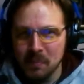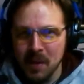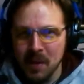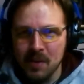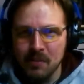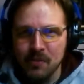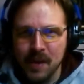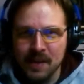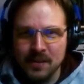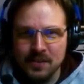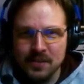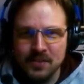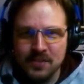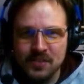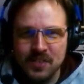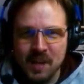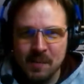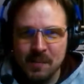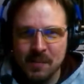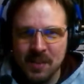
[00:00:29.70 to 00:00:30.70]
Not a fashion
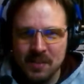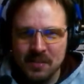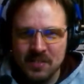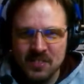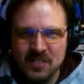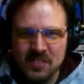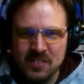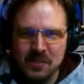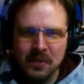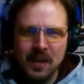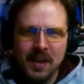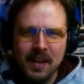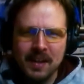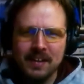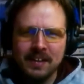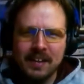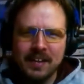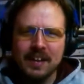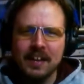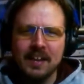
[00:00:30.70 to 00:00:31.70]
statement. I'm still kind
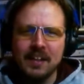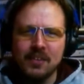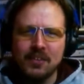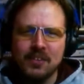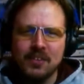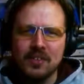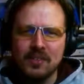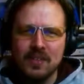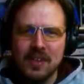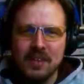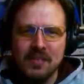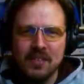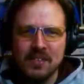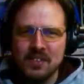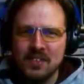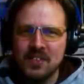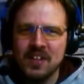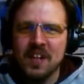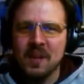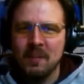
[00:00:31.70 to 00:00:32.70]
of getting used to even
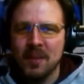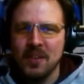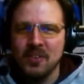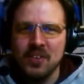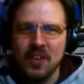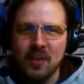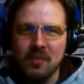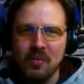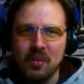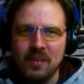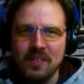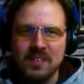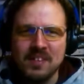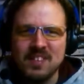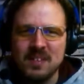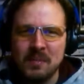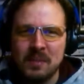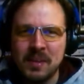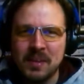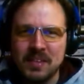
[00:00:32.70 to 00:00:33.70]
seeing myself with
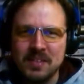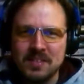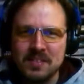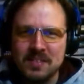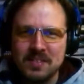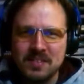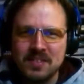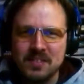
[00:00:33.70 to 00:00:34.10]
this. I mean,